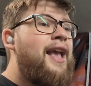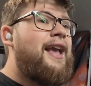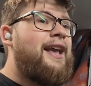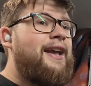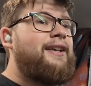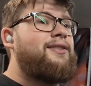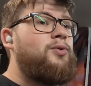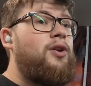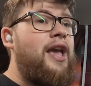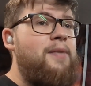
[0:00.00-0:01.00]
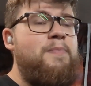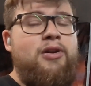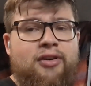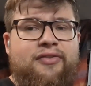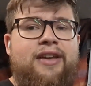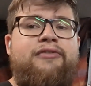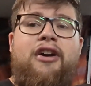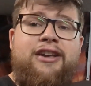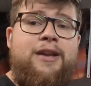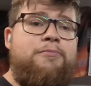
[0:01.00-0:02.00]
is a MirrorFit
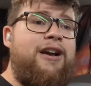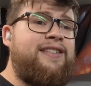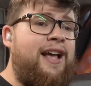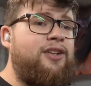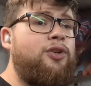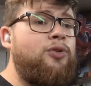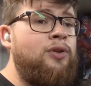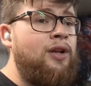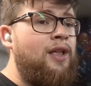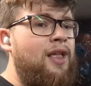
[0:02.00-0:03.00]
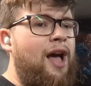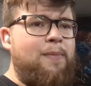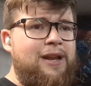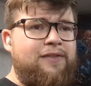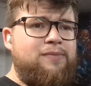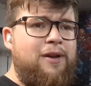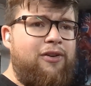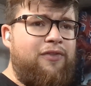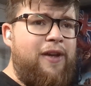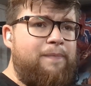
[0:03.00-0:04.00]
Viking press handle. I believe it's
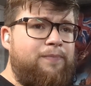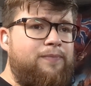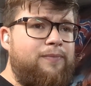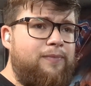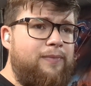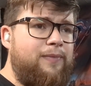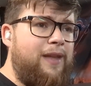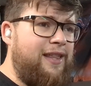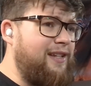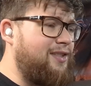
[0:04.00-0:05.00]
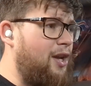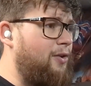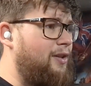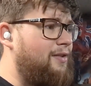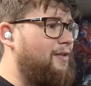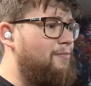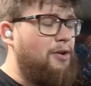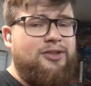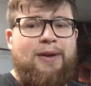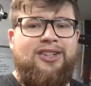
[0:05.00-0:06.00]
MirrorFit. I think so.
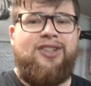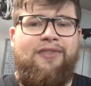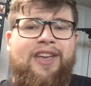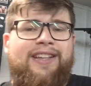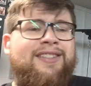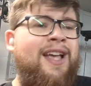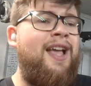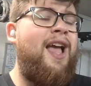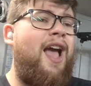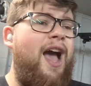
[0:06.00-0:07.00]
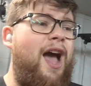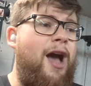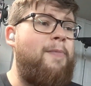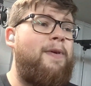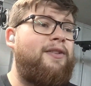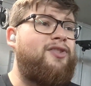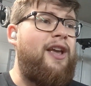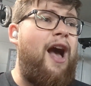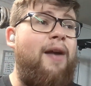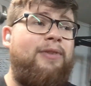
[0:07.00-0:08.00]
Most of my stuff is. So
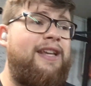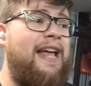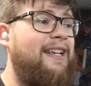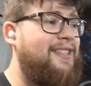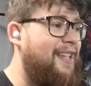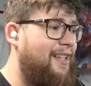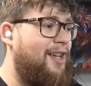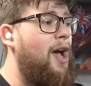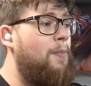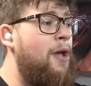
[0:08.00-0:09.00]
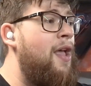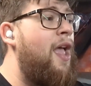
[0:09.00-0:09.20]
yeah, I'm going to get it set up,